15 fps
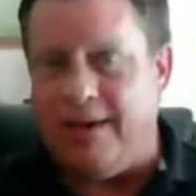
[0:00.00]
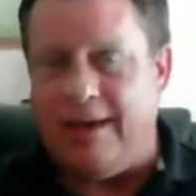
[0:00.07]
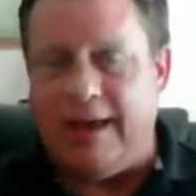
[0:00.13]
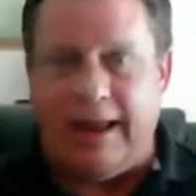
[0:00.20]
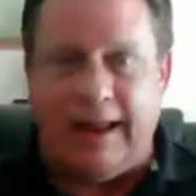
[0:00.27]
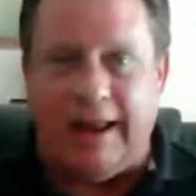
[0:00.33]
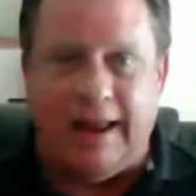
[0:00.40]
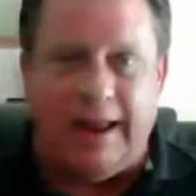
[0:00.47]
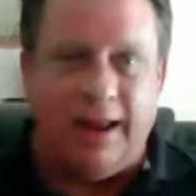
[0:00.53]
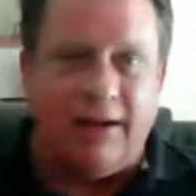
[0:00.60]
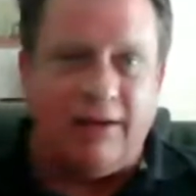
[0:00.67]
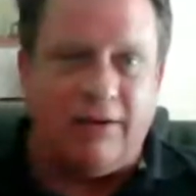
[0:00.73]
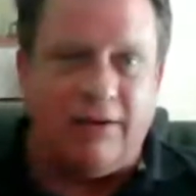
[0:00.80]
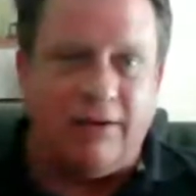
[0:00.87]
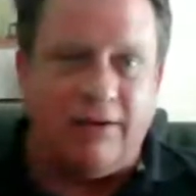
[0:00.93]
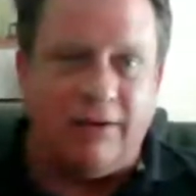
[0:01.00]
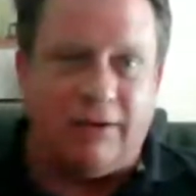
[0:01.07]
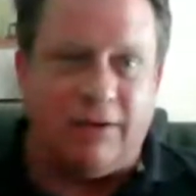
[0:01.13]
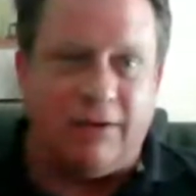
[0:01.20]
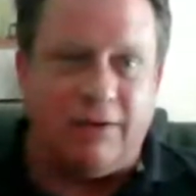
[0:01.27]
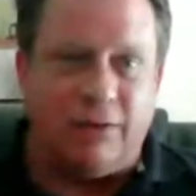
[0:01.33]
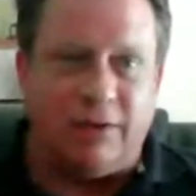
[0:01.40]
and you
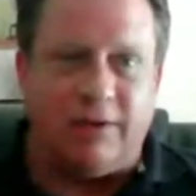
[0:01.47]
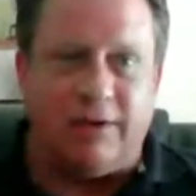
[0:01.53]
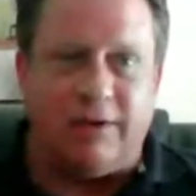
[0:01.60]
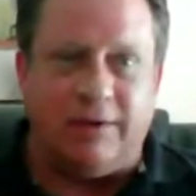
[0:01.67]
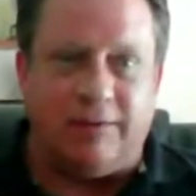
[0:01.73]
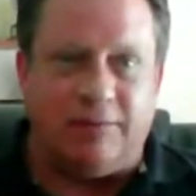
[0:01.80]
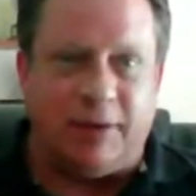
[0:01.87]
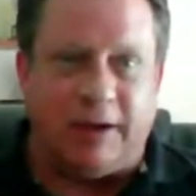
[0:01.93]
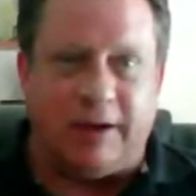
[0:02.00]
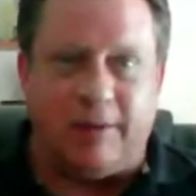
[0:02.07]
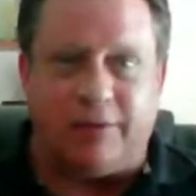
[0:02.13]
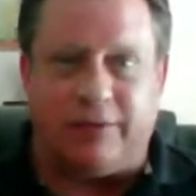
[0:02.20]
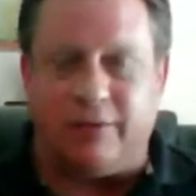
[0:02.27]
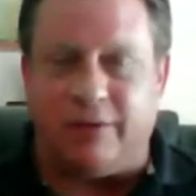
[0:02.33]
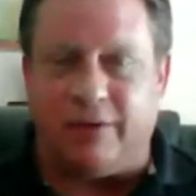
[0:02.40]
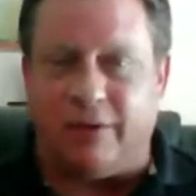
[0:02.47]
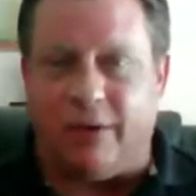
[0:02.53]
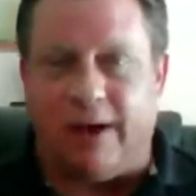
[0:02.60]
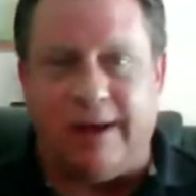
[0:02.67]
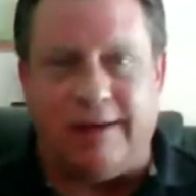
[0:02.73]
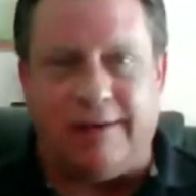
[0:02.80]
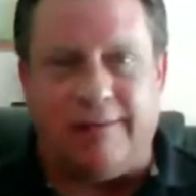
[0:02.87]
can really pick up some
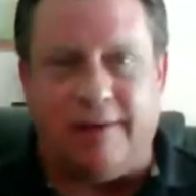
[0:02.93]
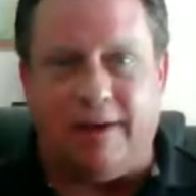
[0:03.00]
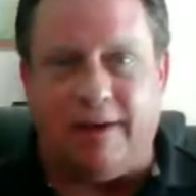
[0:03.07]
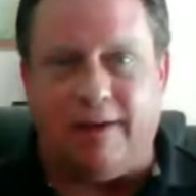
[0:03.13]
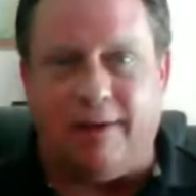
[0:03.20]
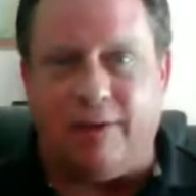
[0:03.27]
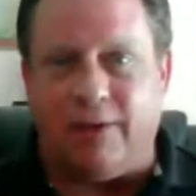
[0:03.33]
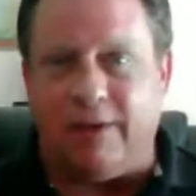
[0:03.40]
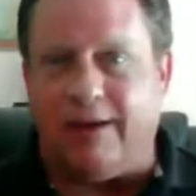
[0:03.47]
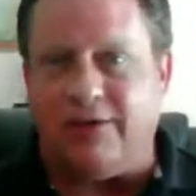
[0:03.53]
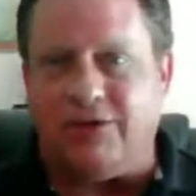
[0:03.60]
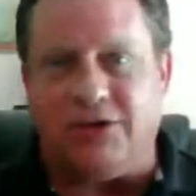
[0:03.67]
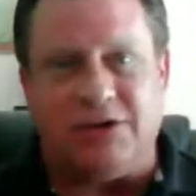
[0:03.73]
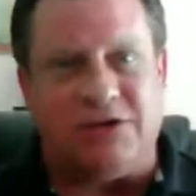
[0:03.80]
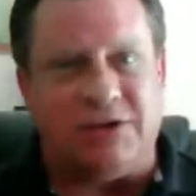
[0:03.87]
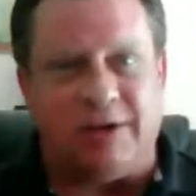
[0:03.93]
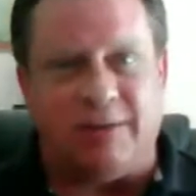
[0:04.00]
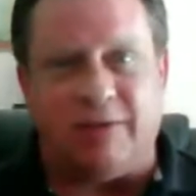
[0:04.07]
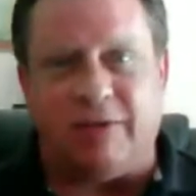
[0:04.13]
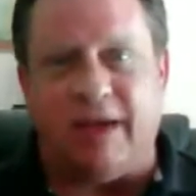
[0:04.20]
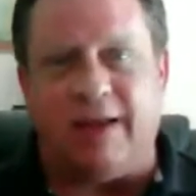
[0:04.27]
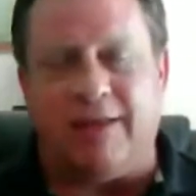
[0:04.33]
great, you know,
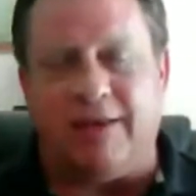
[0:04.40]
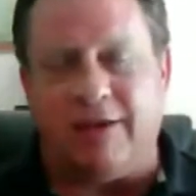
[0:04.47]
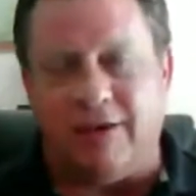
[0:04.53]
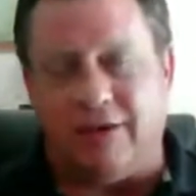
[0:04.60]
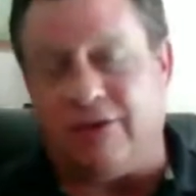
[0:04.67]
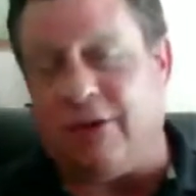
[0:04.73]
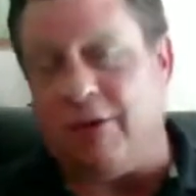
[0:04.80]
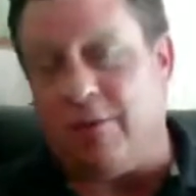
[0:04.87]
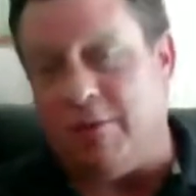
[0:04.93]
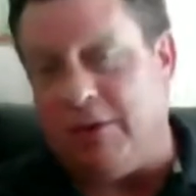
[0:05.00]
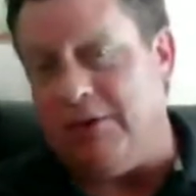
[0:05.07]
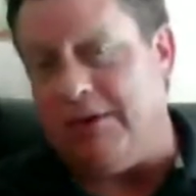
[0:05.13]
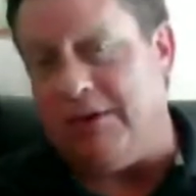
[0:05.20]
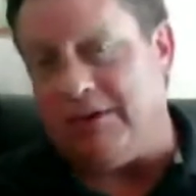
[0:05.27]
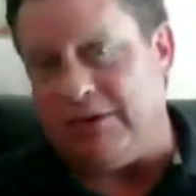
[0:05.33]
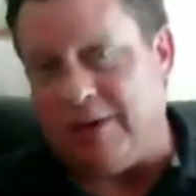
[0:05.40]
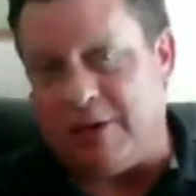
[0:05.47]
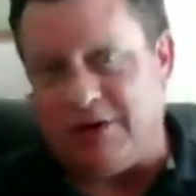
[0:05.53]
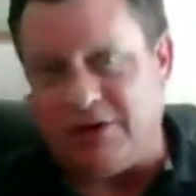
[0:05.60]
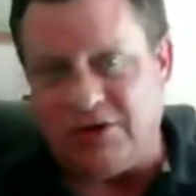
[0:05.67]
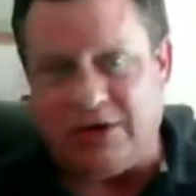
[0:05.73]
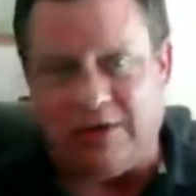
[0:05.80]
relationships out of there. You can start building some,
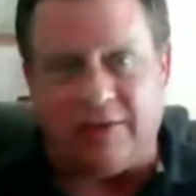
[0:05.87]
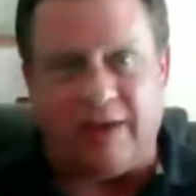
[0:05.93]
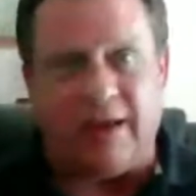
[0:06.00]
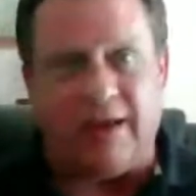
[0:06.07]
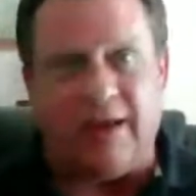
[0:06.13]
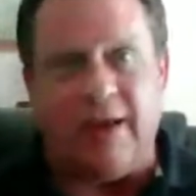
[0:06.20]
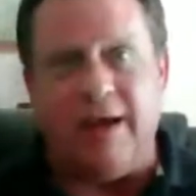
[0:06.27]
I should say.